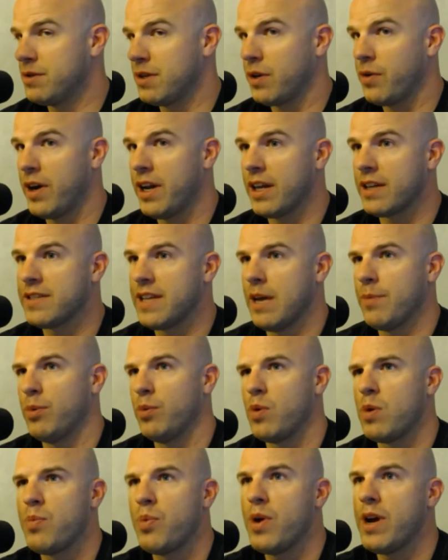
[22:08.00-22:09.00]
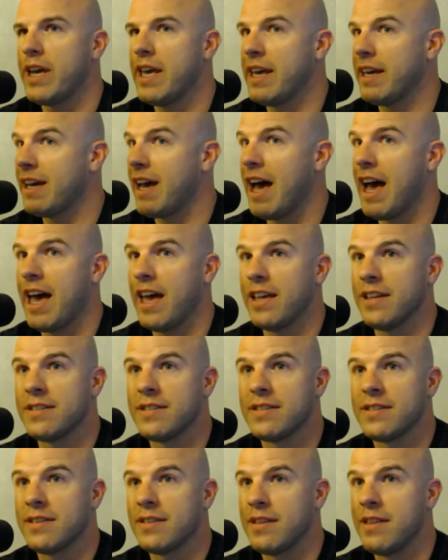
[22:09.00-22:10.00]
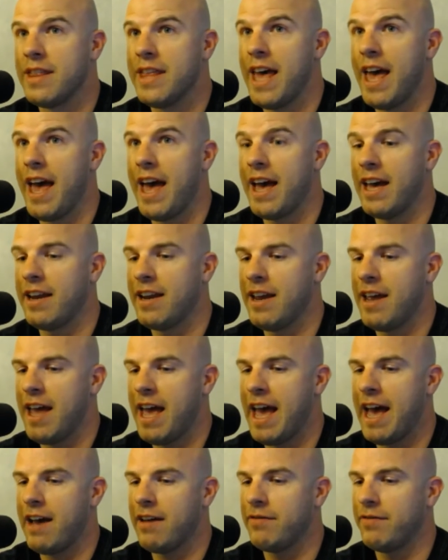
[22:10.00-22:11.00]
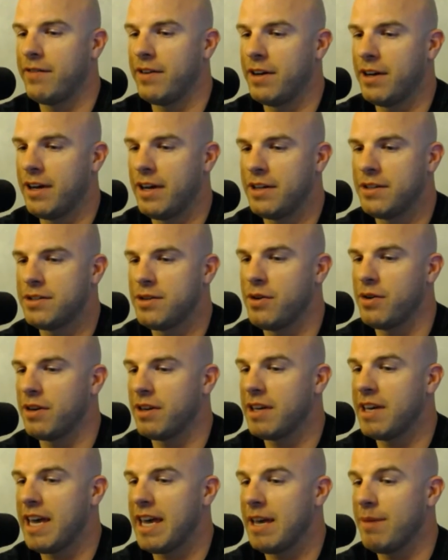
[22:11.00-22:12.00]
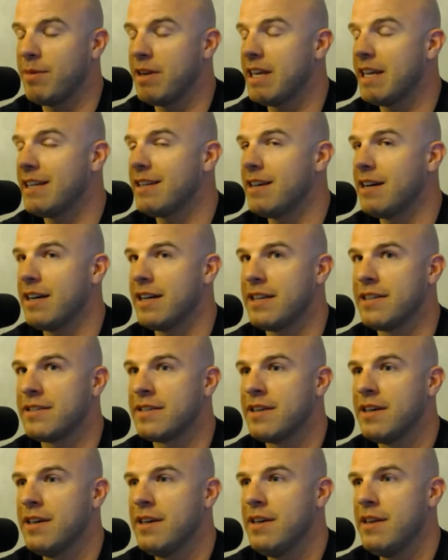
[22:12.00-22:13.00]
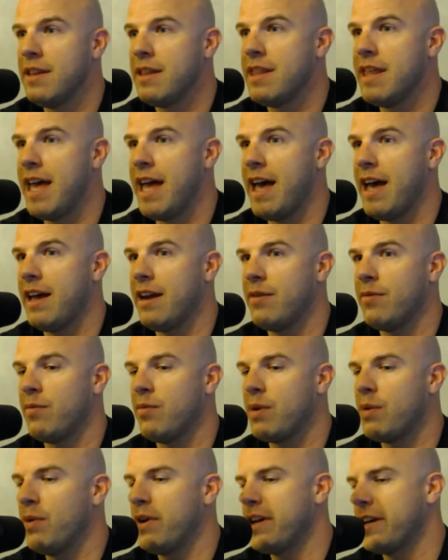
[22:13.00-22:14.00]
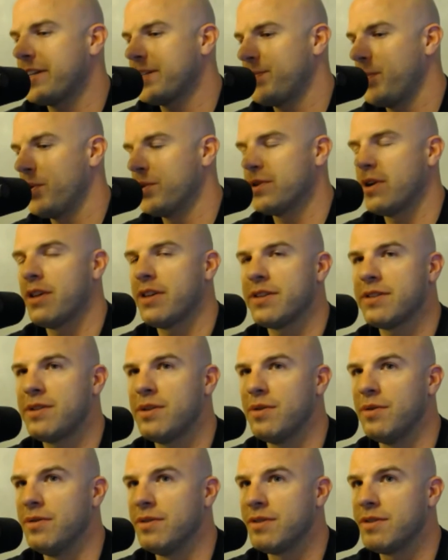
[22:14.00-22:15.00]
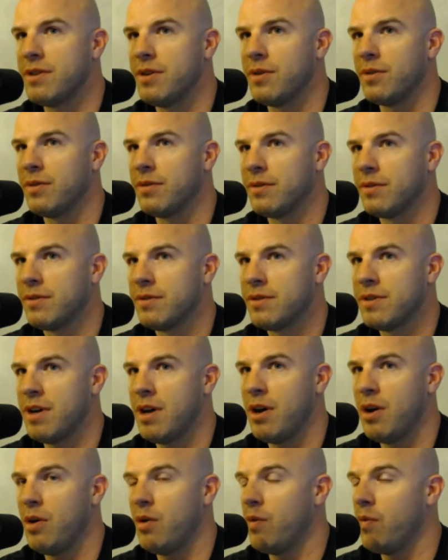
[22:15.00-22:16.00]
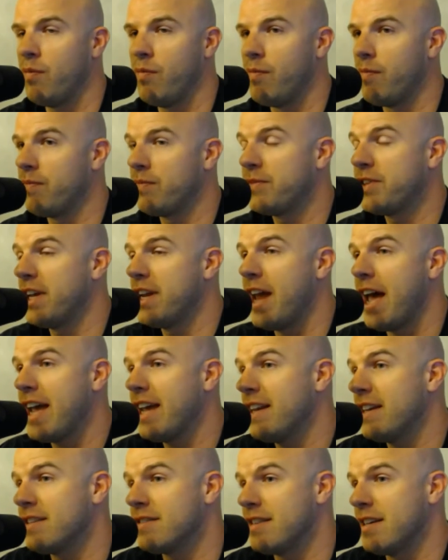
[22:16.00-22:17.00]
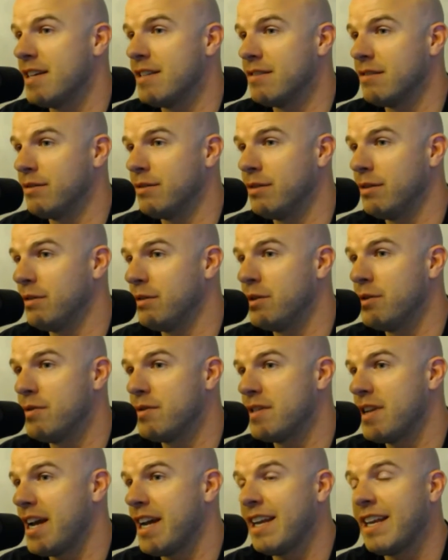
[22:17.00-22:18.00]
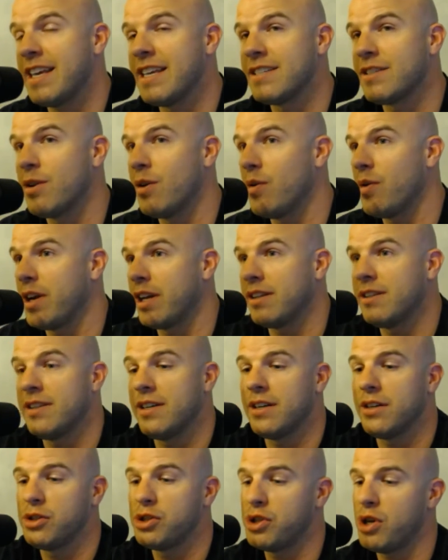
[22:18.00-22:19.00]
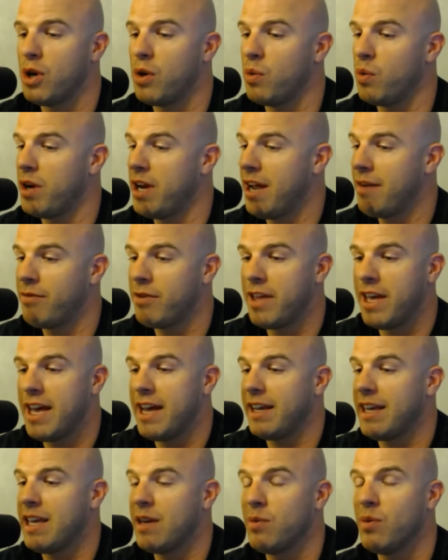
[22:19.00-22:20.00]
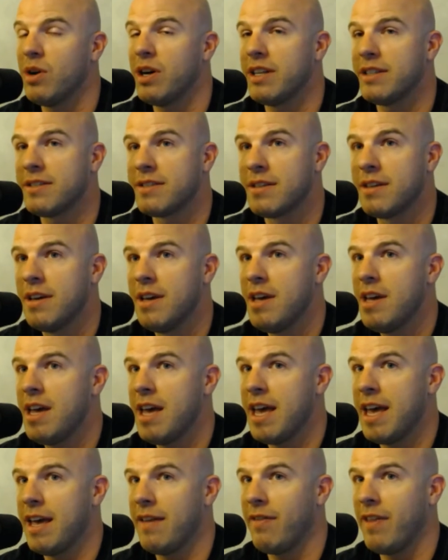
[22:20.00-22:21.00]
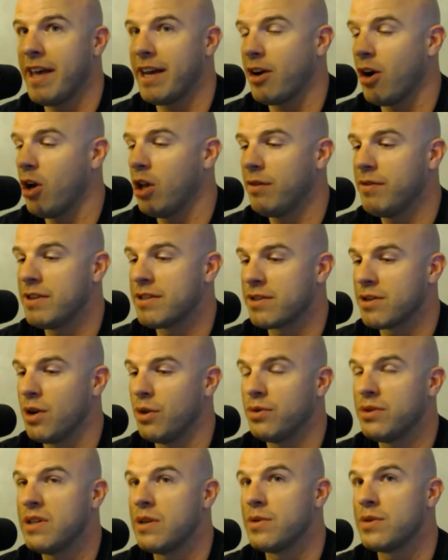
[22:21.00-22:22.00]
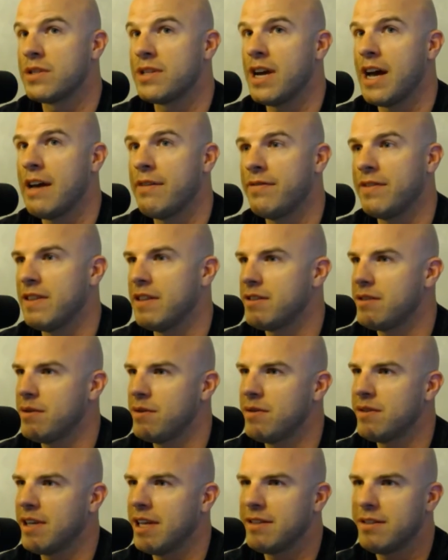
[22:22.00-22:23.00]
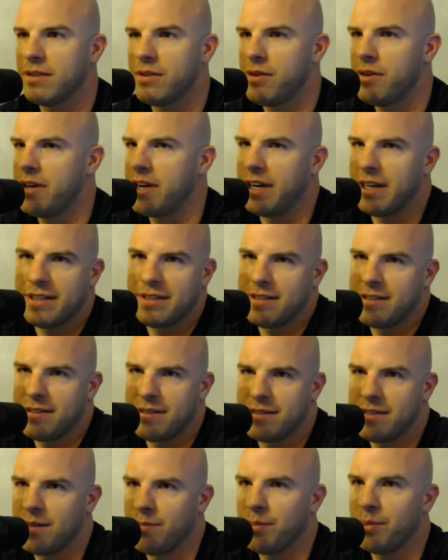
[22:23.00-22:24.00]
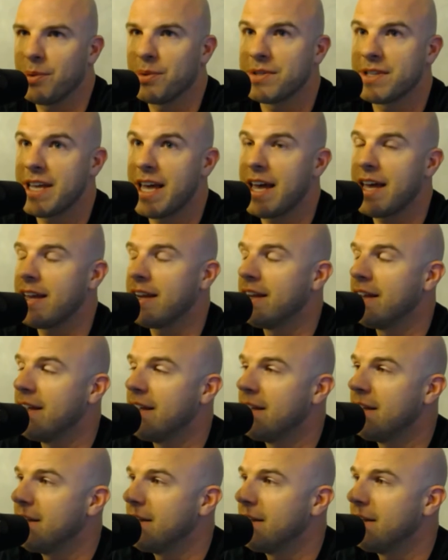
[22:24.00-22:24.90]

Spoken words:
Lou's a great example. We bring in guys that have a certain game, and he does, that we want to expose all the students to. So tonight is Lou's night. He's going to show whatever the heck he wants and like all of his go-to stuff, and the students get to learn it. It's as simple as that.